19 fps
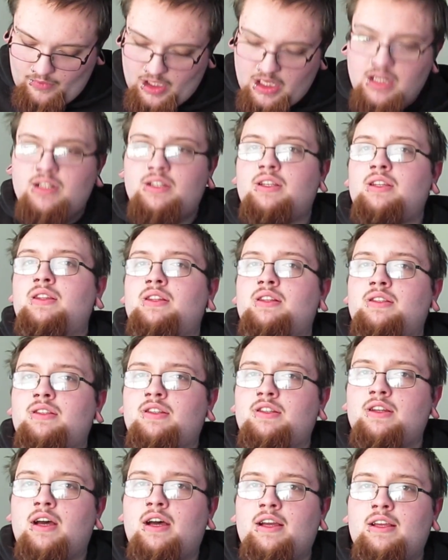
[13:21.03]
It's in this
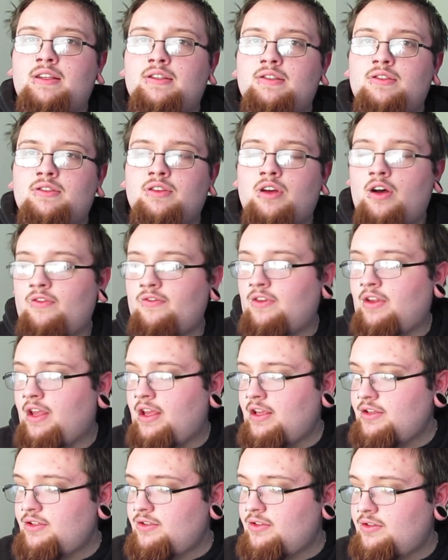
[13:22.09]
nice soft
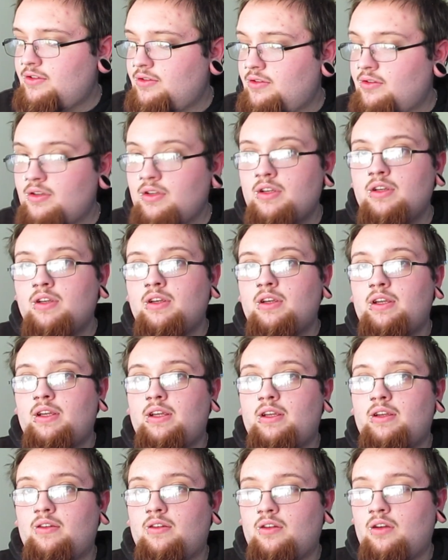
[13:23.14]
case.
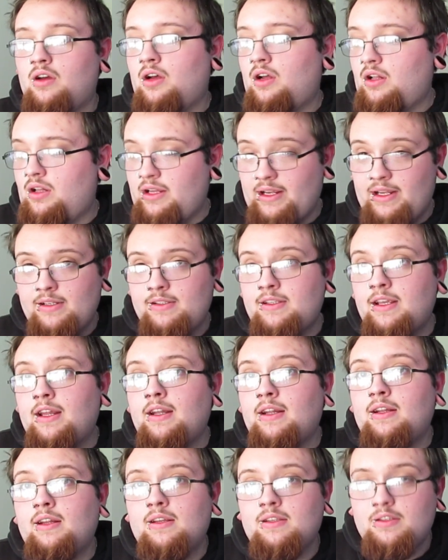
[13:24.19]
Like I said,
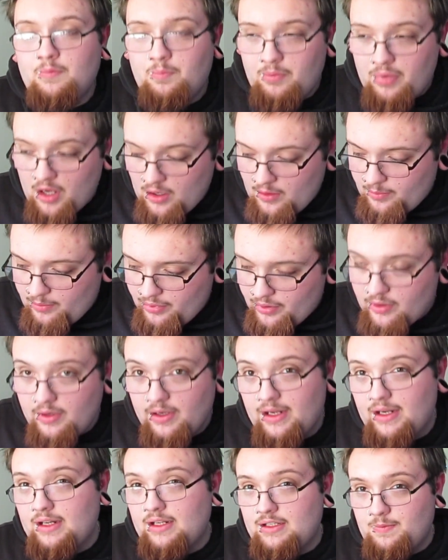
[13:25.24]
it is a pump.
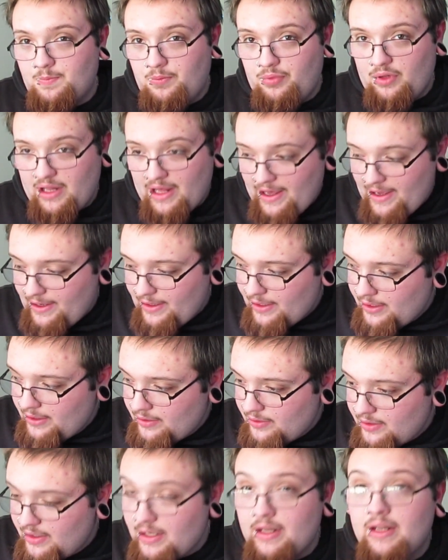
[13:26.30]
It is black.
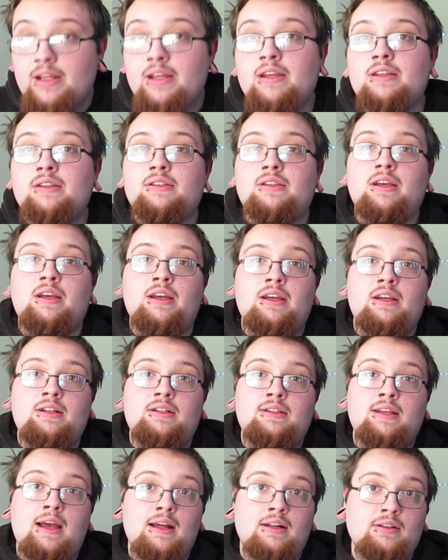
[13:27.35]
It is a
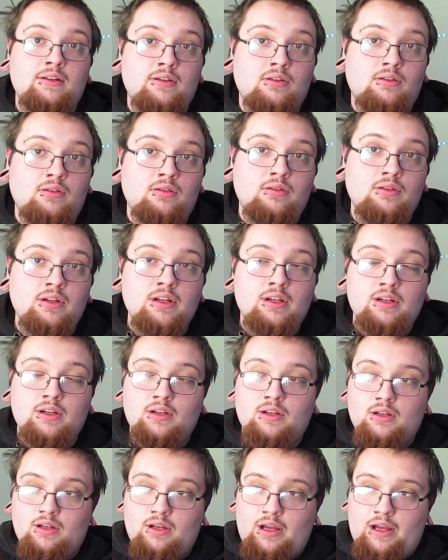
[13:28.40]
tactical,
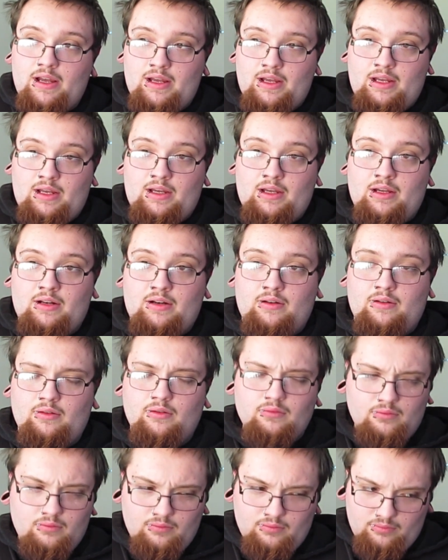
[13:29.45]
and
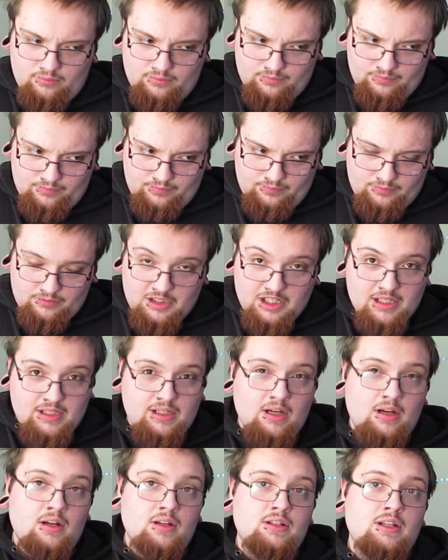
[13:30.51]
it's a
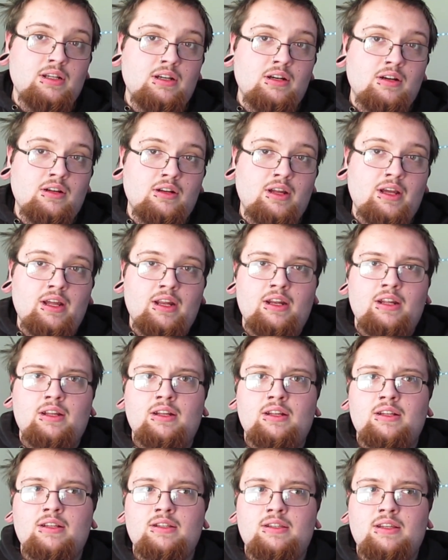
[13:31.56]
hunting gun, and it
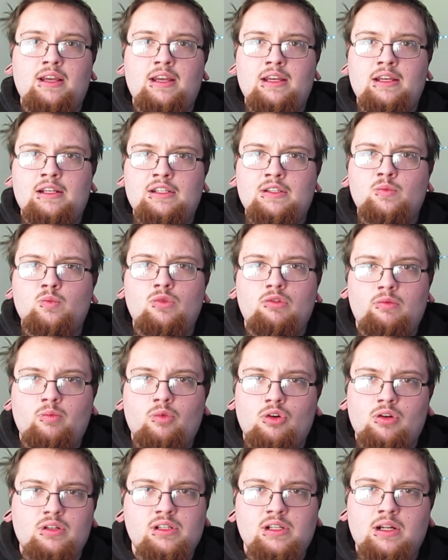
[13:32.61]
is a
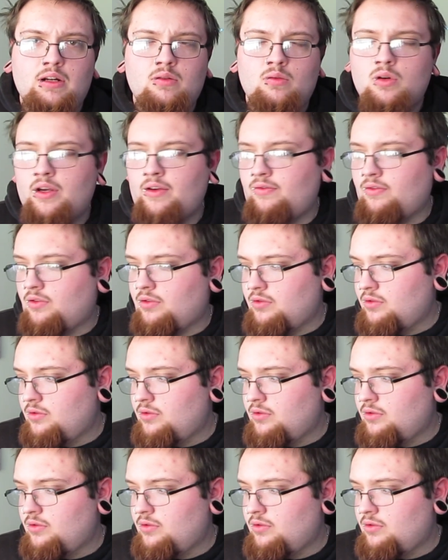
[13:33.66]
smoothbore. It's not a rifle.